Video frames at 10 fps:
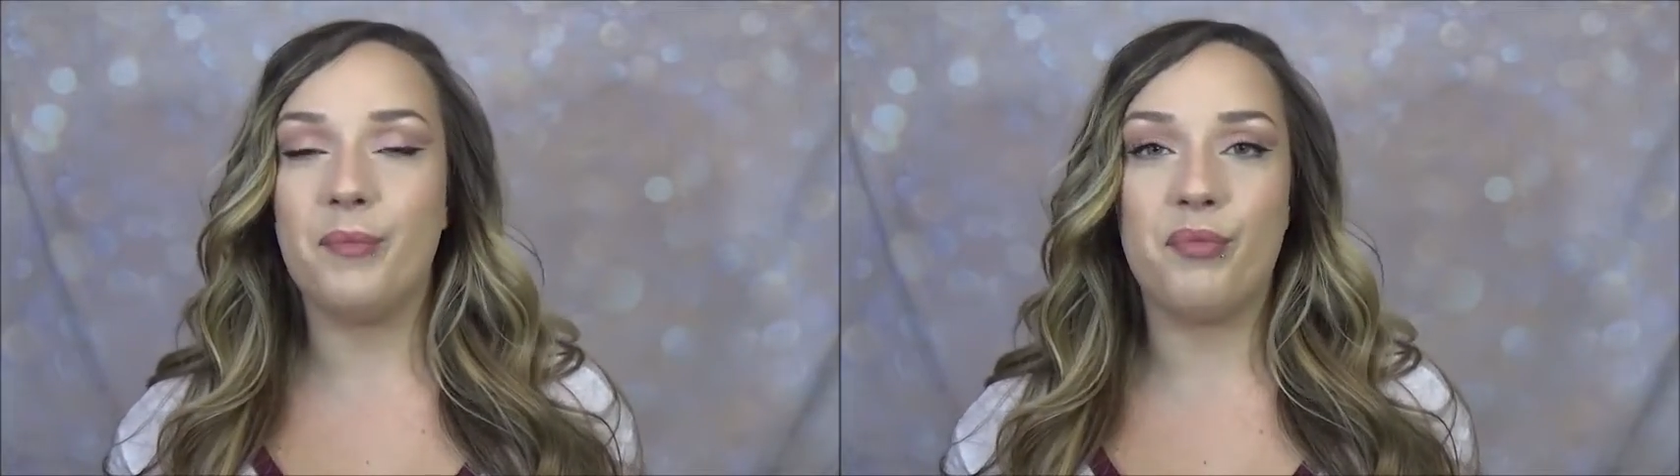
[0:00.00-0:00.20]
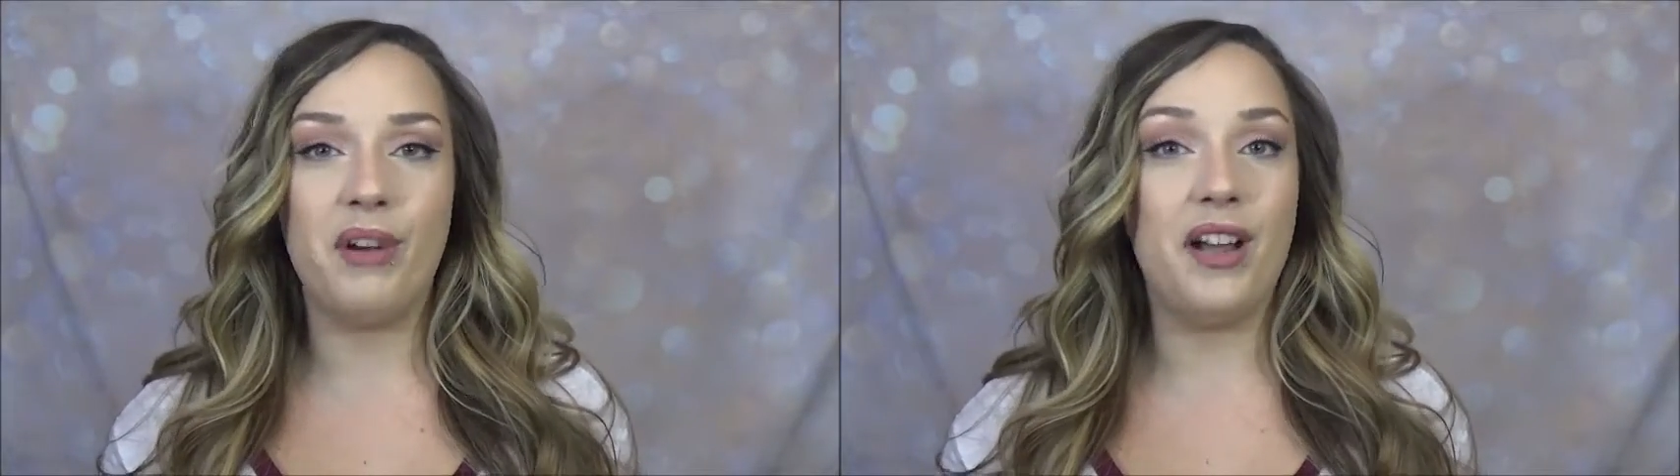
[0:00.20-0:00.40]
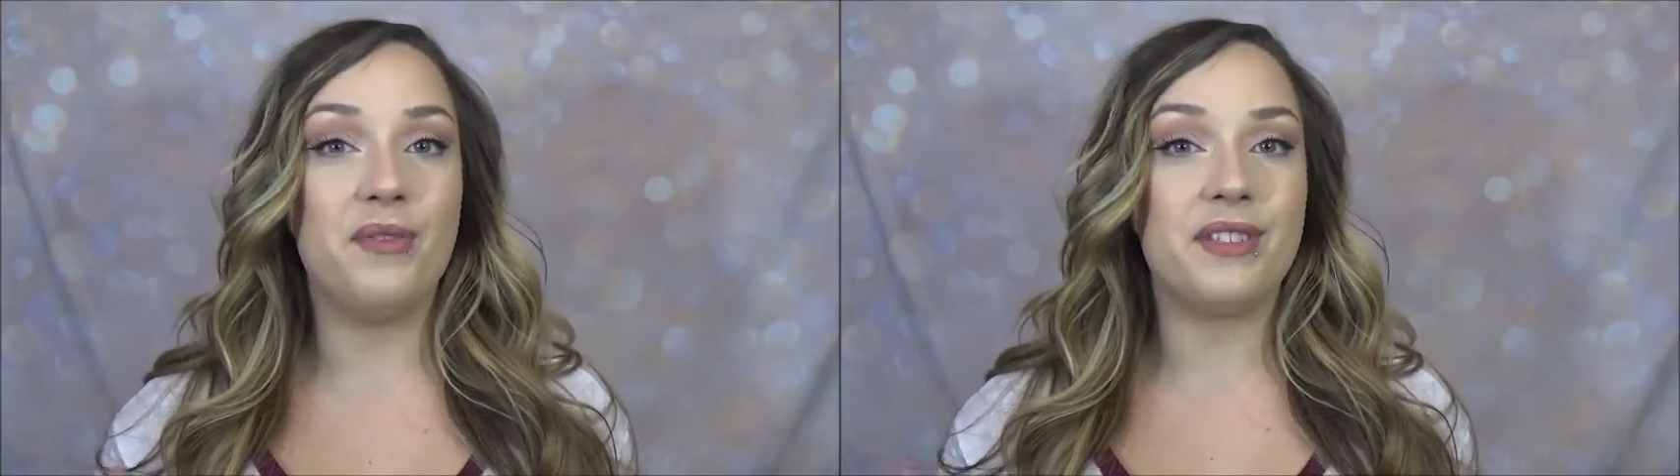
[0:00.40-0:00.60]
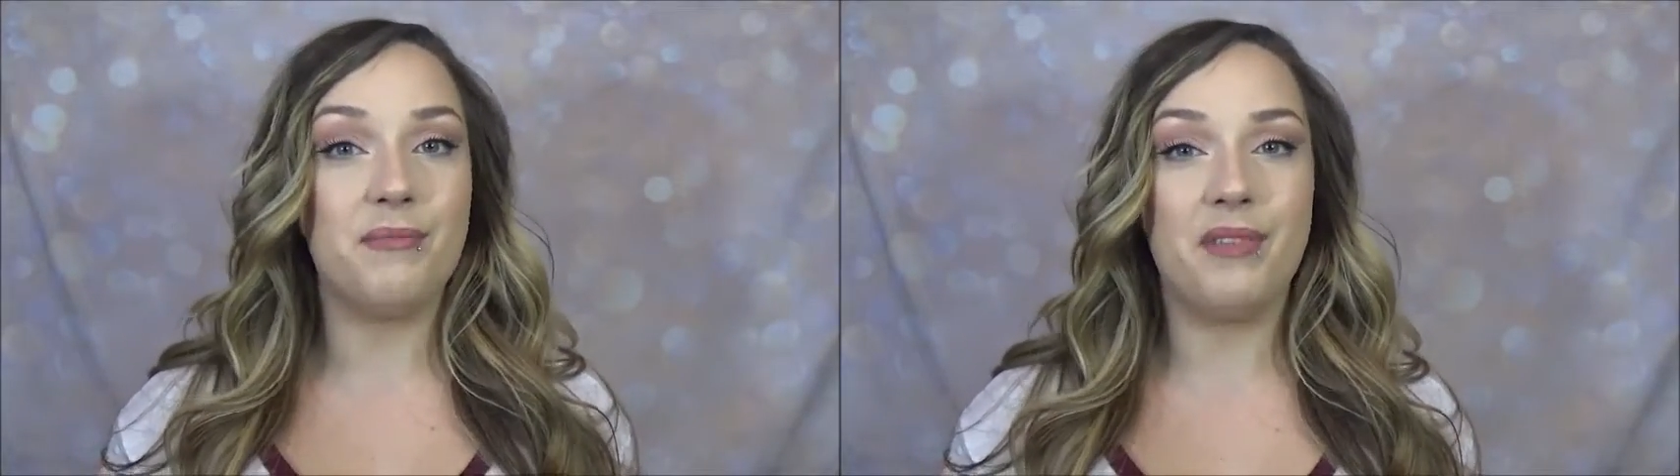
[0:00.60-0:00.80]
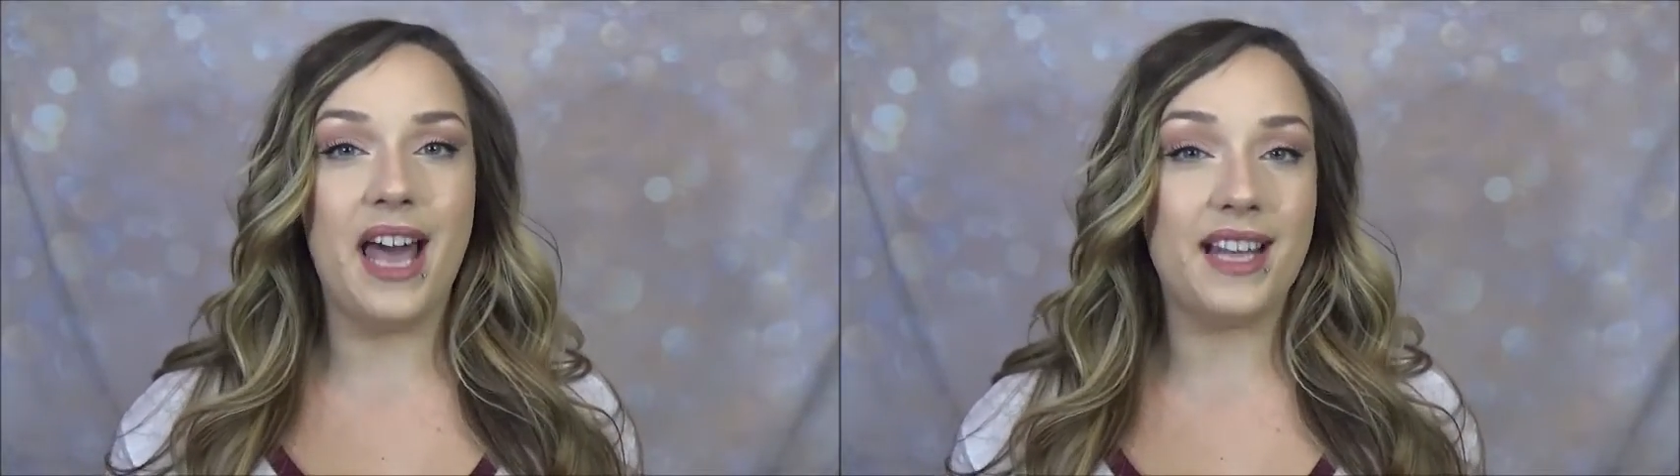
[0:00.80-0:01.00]
browns
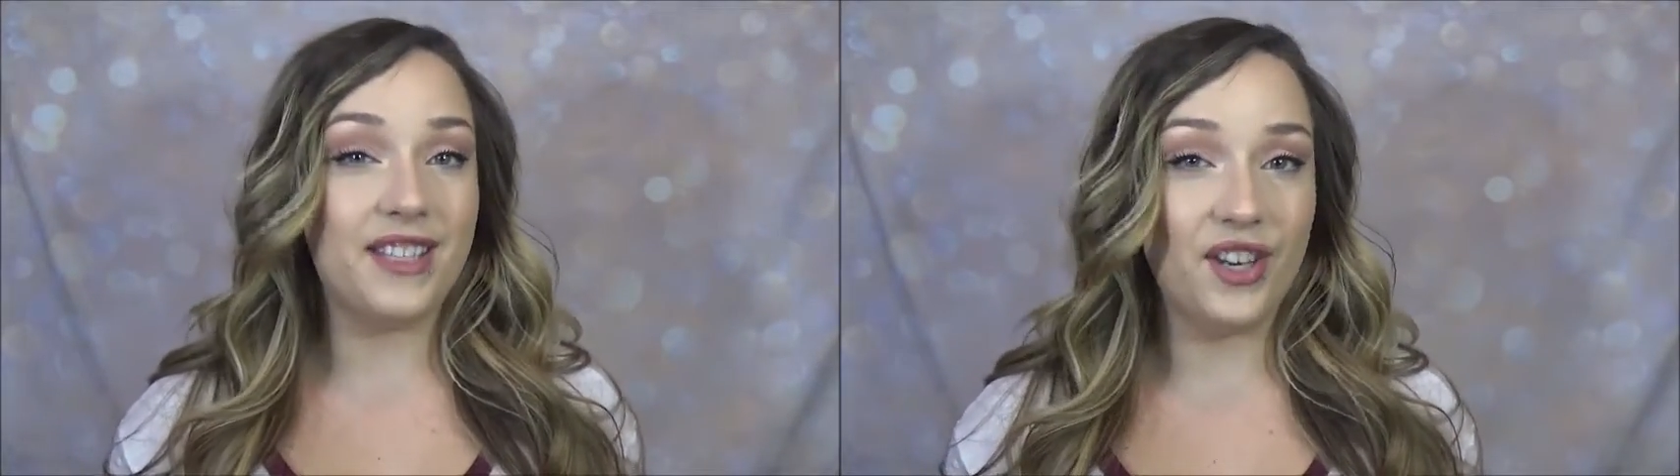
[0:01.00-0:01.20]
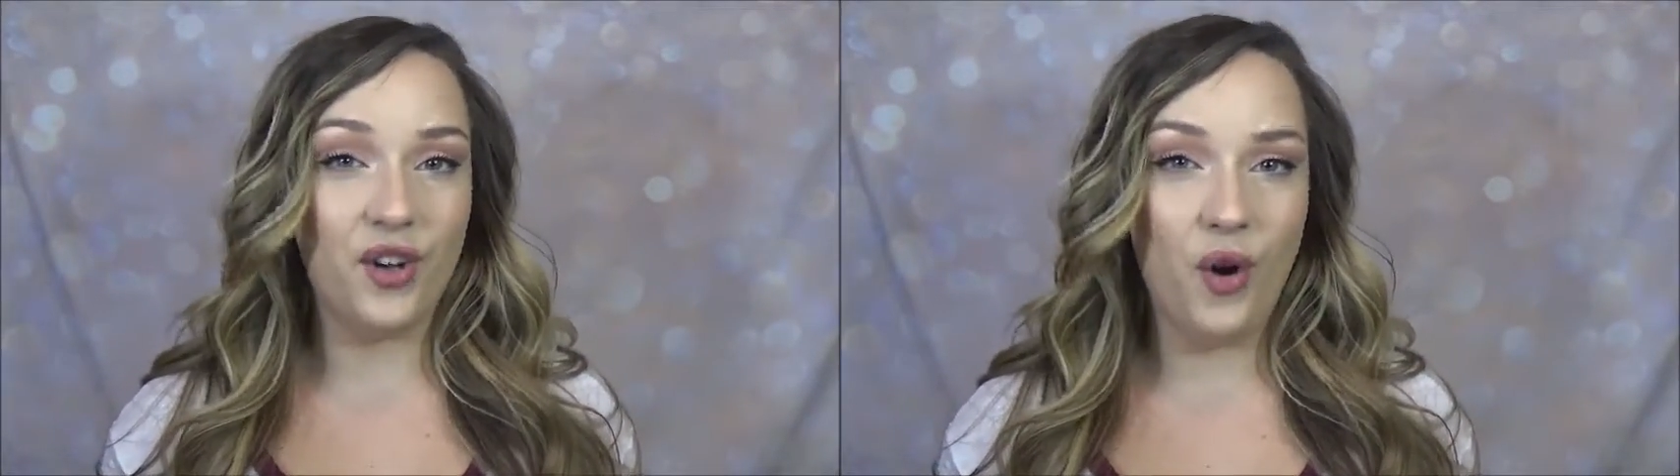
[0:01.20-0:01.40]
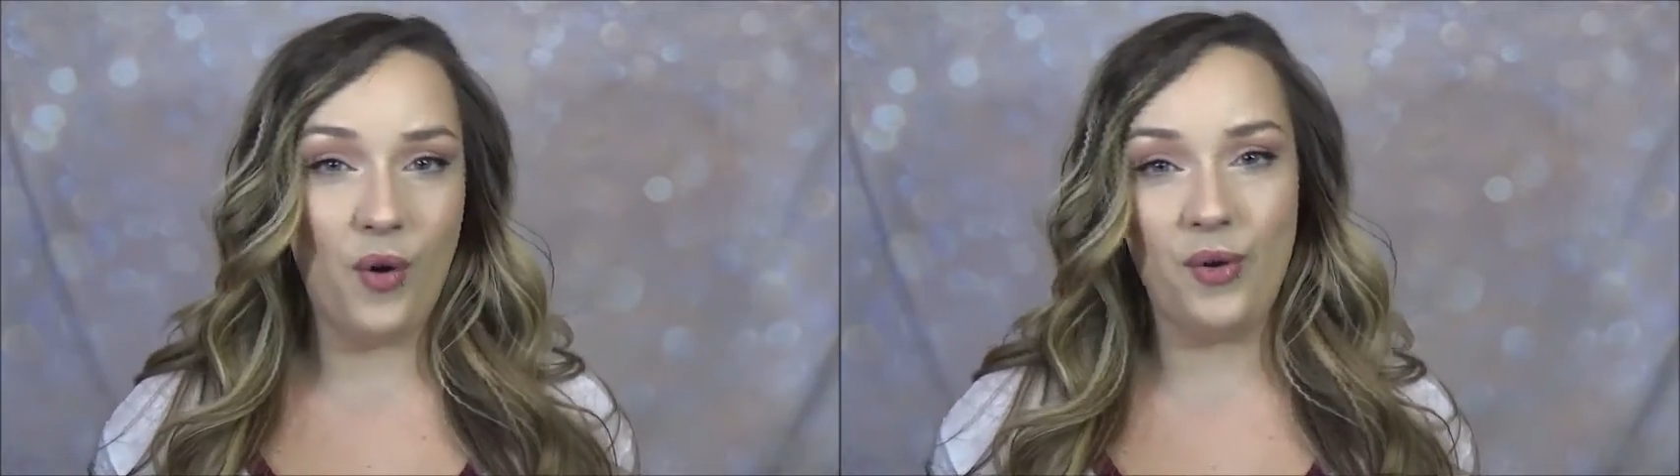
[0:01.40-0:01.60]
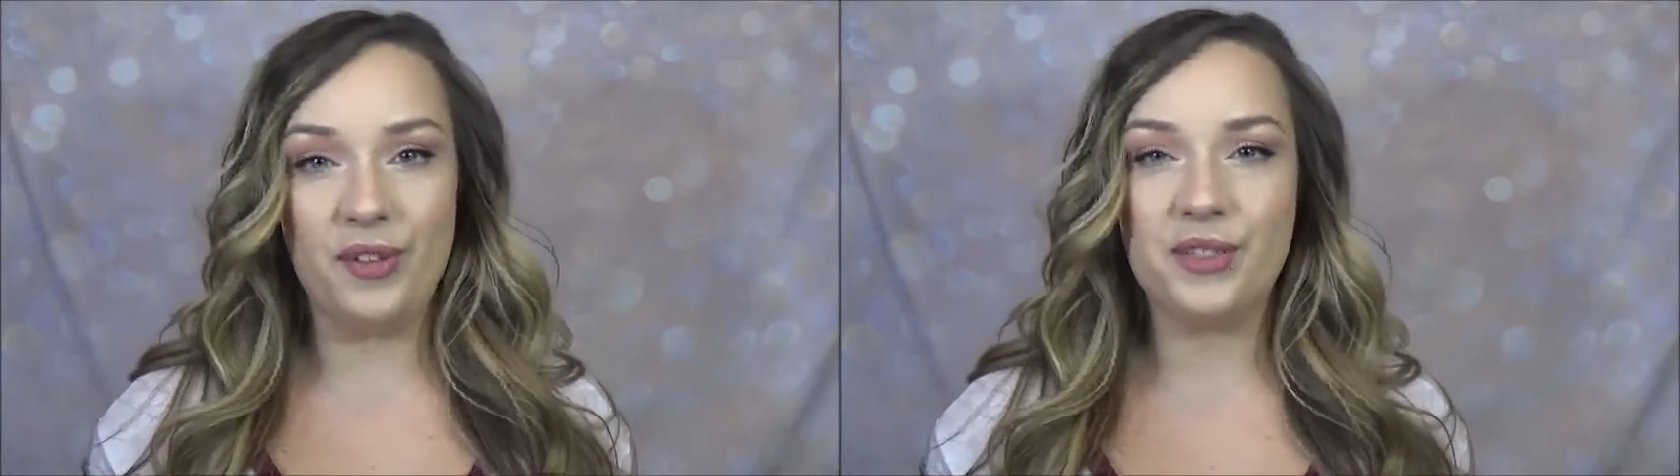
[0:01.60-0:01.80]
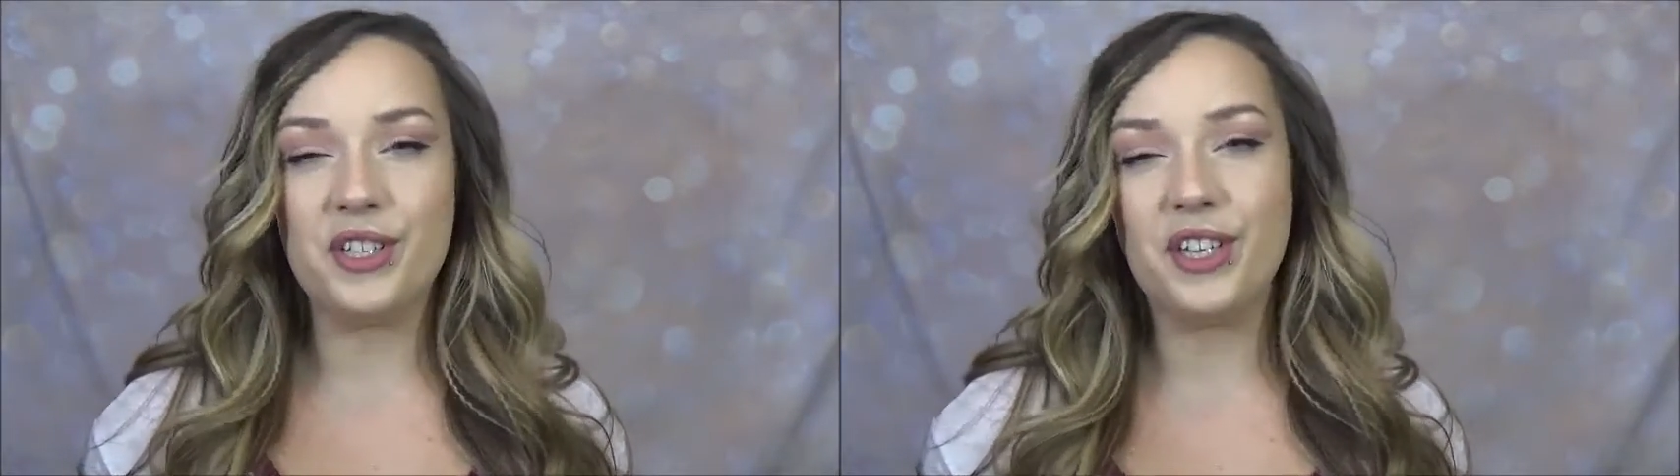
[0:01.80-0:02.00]
and blacks and golds,